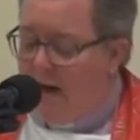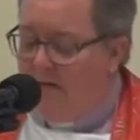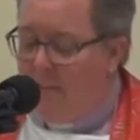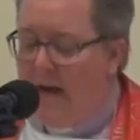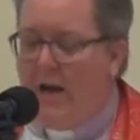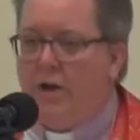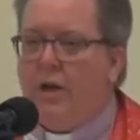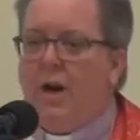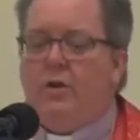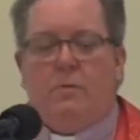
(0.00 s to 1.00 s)
have
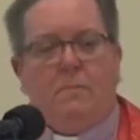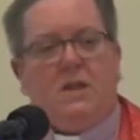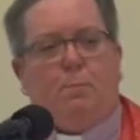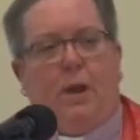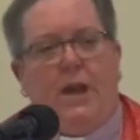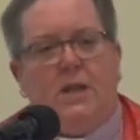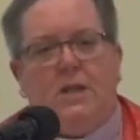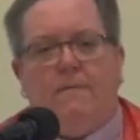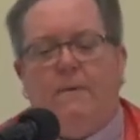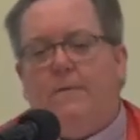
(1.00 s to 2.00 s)
managed to
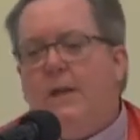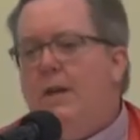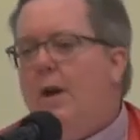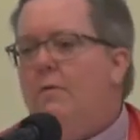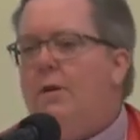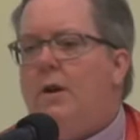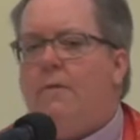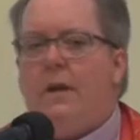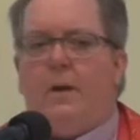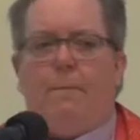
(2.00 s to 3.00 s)
misplace 1,500
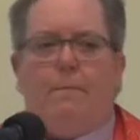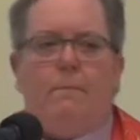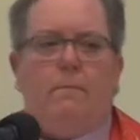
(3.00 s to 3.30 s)
of them.